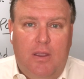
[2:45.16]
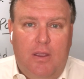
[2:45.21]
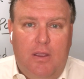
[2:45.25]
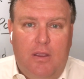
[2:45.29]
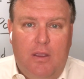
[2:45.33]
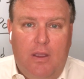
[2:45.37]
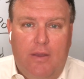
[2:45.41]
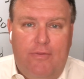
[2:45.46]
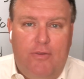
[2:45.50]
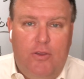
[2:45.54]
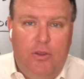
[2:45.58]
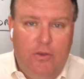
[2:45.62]

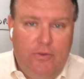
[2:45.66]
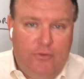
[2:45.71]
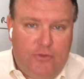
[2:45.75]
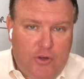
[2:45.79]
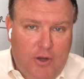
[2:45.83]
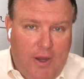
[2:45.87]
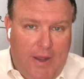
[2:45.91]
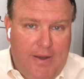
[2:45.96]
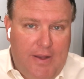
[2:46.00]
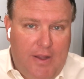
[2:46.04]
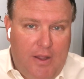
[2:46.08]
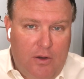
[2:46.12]
if you've
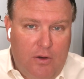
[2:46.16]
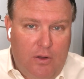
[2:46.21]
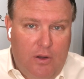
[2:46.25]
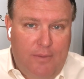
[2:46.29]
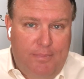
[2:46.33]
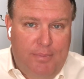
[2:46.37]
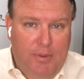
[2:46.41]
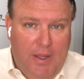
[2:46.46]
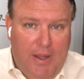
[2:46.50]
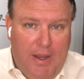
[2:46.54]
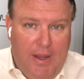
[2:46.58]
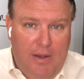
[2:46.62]
tried to get
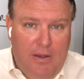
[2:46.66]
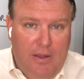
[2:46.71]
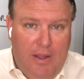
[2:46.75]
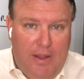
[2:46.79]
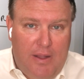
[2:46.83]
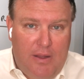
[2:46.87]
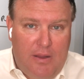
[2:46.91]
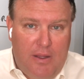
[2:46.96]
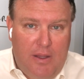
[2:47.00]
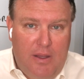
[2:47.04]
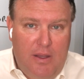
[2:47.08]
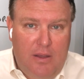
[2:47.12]
on a plane
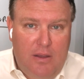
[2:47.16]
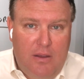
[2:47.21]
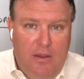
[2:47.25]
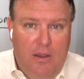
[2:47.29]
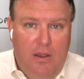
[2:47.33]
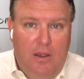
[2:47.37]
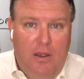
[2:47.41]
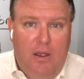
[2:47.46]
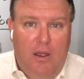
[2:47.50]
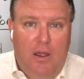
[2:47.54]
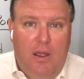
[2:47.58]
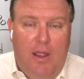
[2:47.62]
lately,
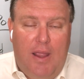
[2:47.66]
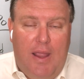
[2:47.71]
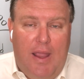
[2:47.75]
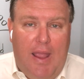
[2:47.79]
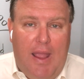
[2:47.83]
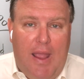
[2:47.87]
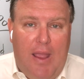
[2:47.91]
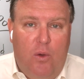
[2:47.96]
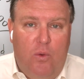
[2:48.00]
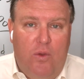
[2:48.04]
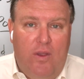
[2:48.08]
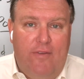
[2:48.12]

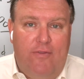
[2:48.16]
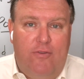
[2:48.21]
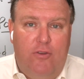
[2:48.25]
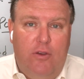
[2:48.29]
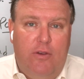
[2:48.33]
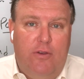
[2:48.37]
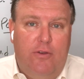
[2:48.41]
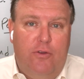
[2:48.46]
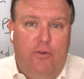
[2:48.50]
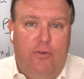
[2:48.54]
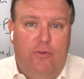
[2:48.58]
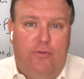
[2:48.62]
if
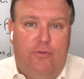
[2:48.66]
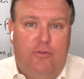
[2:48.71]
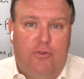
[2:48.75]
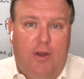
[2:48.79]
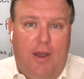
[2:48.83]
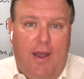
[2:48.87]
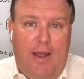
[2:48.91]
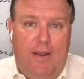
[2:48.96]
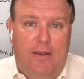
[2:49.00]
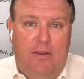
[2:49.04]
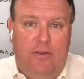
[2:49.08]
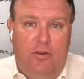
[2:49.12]
you've
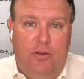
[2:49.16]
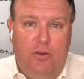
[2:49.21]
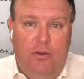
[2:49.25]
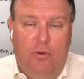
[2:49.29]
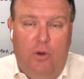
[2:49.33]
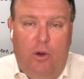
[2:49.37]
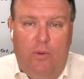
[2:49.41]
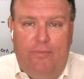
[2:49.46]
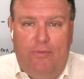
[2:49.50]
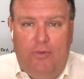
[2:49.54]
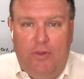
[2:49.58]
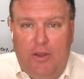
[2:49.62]
tried
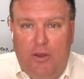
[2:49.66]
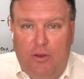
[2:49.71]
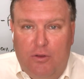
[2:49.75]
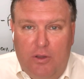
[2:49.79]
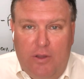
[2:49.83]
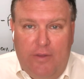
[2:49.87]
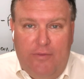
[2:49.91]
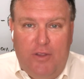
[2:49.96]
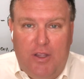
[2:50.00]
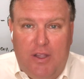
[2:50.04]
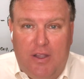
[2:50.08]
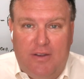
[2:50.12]
to, hopefully you're
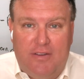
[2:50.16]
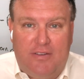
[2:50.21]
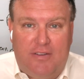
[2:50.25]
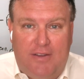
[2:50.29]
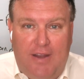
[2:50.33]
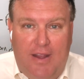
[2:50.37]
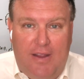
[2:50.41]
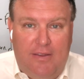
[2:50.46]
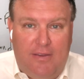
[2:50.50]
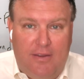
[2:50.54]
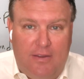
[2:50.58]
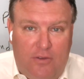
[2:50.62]
living in a
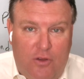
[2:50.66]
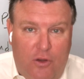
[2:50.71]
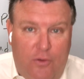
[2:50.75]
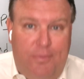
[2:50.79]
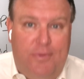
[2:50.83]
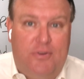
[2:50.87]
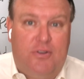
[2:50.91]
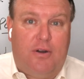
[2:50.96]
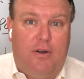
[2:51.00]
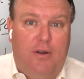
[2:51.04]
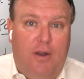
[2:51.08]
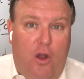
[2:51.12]
state that's
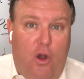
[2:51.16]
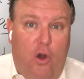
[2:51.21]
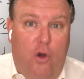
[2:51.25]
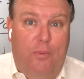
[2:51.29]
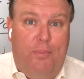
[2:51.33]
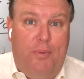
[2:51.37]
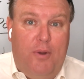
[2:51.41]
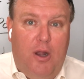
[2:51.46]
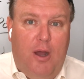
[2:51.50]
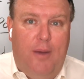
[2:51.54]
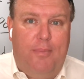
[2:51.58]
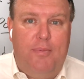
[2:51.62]
started to
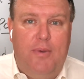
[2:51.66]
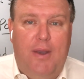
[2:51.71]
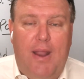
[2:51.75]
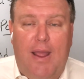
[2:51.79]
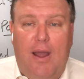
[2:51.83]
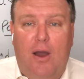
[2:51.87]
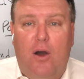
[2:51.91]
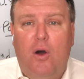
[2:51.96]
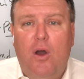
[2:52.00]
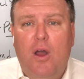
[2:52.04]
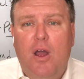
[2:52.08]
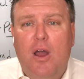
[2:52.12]
open up
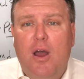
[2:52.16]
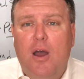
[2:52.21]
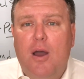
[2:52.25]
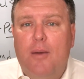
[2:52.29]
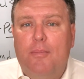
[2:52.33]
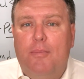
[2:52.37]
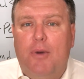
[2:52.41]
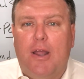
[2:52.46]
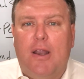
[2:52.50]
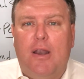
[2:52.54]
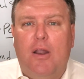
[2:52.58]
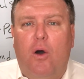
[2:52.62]
now,
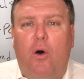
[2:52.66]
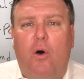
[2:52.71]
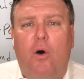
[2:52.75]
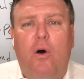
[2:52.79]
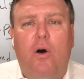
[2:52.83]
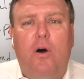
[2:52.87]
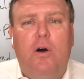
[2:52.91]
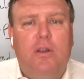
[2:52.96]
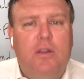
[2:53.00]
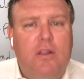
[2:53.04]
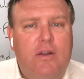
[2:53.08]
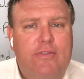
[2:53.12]
but
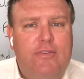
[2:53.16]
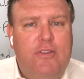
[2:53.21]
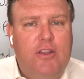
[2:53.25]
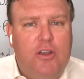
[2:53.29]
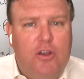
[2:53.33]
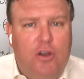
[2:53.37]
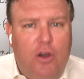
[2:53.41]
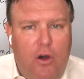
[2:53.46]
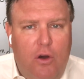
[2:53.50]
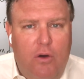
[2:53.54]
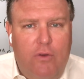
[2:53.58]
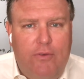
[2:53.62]
all of the
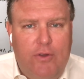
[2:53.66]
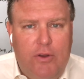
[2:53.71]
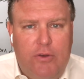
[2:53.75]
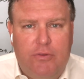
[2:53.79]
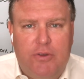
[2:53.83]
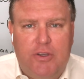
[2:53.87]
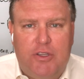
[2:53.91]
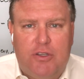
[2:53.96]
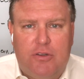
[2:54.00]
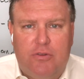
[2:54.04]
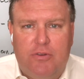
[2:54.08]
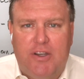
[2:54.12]
COVID
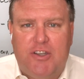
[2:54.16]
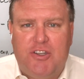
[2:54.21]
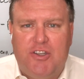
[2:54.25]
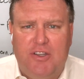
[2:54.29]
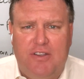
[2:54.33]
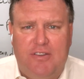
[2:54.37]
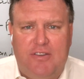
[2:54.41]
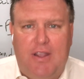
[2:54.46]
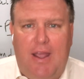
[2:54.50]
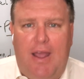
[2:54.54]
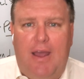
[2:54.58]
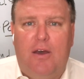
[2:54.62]

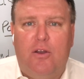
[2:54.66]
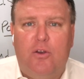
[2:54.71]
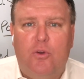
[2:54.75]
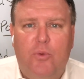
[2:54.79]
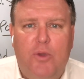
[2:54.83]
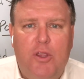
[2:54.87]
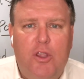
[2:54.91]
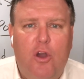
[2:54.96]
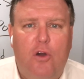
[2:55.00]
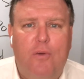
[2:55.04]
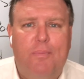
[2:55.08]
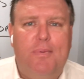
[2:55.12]
restrictions, how do
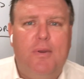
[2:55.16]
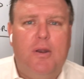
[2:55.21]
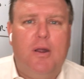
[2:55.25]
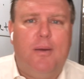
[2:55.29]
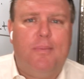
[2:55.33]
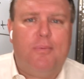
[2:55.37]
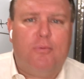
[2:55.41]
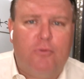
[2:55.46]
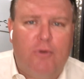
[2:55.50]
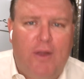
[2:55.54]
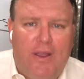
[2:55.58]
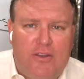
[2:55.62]
we open
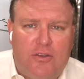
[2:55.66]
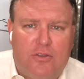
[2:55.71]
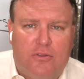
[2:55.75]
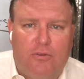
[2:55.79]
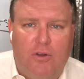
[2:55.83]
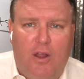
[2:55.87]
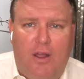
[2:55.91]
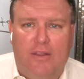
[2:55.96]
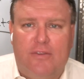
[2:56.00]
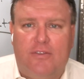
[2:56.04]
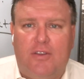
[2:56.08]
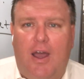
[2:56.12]
up
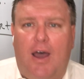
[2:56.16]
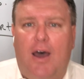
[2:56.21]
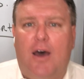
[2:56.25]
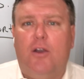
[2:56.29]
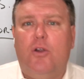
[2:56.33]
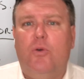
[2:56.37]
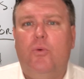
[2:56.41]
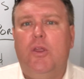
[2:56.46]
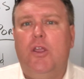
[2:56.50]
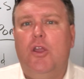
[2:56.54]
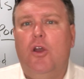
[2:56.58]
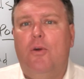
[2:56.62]
restaurants? How
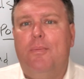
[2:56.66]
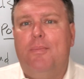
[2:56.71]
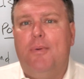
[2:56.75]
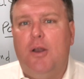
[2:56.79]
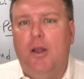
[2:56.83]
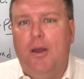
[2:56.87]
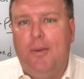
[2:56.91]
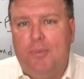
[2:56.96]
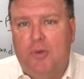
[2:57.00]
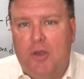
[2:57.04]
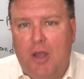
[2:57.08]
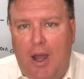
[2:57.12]
do we open
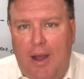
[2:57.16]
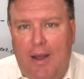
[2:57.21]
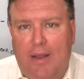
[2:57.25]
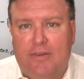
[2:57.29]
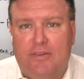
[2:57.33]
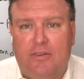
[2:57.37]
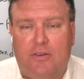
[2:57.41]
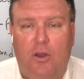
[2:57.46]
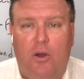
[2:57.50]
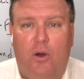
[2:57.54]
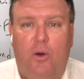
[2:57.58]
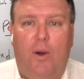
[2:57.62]
up
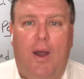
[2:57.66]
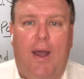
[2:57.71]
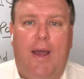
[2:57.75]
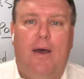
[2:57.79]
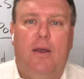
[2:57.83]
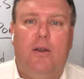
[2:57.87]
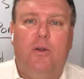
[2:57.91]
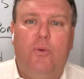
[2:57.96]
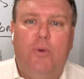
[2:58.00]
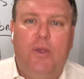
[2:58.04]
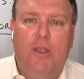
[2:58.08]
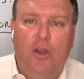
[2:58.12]
Costco?
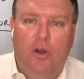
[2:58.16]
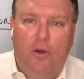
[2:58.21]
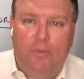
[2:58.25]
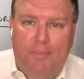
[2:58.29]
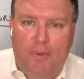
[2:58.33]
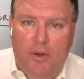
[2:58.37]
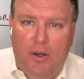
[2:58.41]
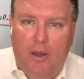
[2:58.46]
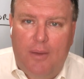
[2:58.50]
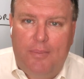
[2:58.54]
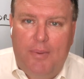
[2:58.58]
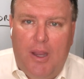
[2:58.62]
How do we
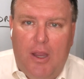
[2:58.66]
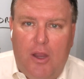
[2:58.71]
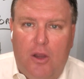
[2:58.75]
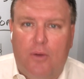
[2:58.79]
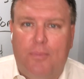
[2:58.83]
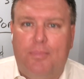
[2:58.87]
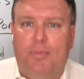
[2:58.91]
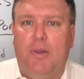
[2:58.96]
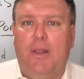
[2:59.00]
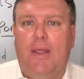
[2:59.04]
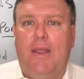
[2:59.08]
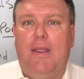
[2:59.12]
open up
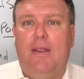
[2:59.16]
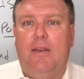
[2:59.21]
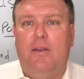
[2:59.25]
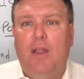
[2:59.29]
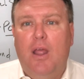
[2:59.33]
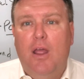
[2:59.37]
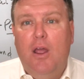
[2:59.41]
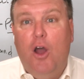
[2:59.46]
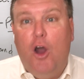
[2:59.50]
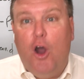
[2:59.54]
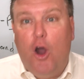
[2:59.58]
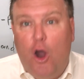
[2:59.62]
airplane,
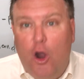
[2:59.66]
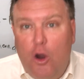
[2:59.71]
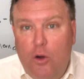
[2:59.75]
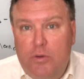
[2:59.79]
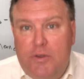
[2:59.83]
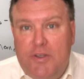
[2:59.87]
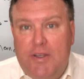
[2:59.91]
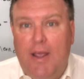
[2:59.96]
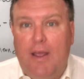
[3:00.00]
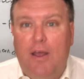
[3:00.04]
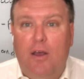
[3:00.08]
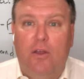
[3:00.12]

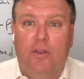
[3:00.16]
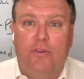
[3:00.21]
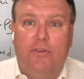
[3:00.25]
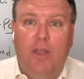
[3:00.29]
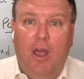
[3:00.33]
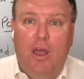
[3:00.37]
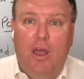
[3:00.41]
hotels,